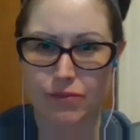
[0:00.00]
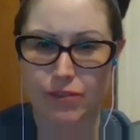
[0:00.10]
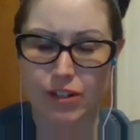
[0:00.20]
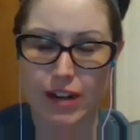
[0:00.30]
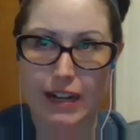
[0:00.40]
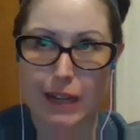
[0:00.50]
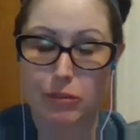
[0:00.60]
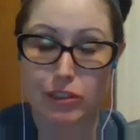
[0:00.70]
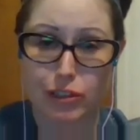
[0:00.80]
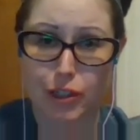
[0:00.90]
If you're not
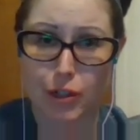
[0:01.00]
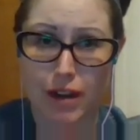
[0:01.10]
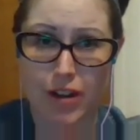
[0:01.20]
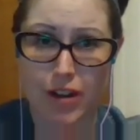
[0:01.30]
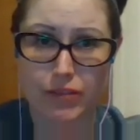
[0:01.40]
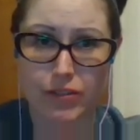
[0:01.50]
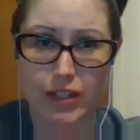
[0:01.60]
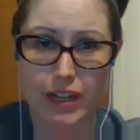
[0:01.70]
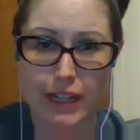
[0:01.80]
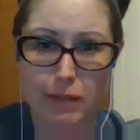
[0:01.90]
able to go out, if
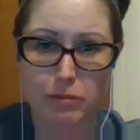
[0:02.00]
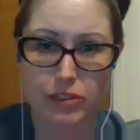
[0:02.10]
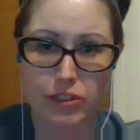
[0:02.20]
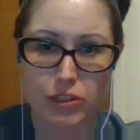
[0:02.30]
you're not able